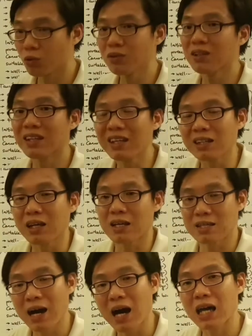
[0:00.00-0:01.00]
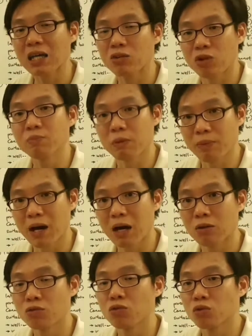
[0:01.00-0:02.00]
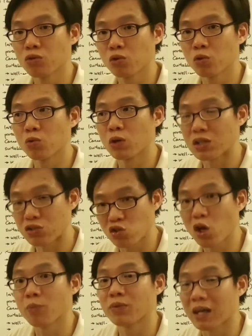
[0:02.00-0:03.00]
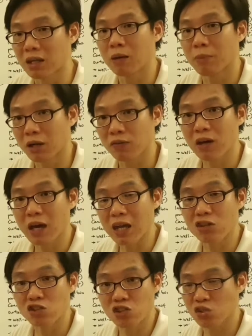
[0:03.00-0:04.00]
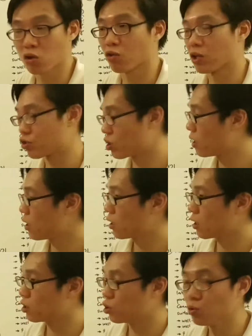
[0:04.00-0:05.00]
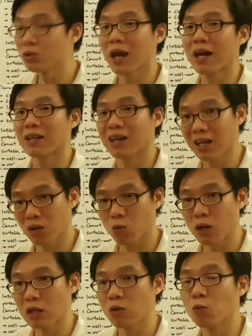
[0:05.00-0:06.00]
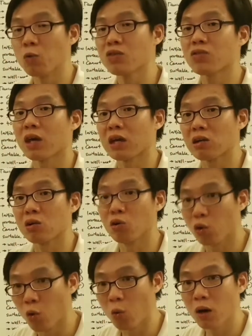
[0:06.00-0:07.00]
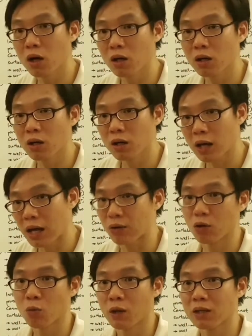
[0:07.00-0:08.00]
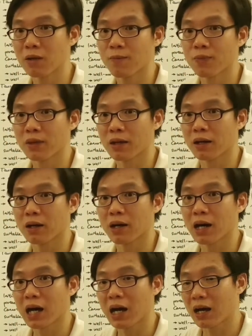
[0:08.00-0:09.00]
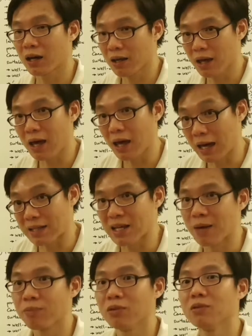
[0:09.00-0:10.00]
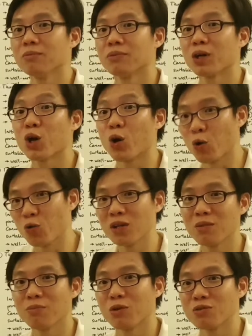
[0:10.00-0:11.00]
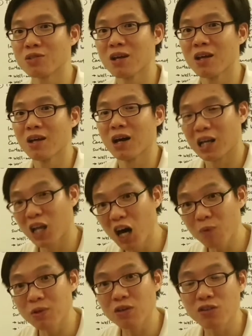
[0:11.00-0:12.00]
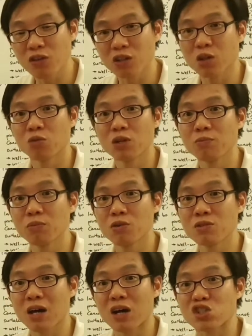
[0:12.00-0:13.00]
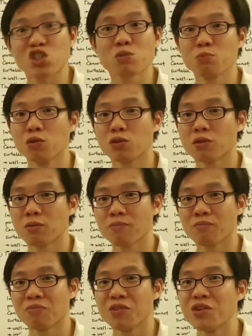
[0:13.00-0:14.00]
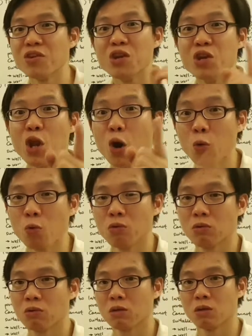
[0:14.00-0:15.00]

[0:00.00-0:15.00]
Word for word: don't need as high grain per pound to absorb that amount of energy storage. You can get away with a lower arrow weight. Uh, example, Korean bows. A lot of people thought Korean bows are smooth. No.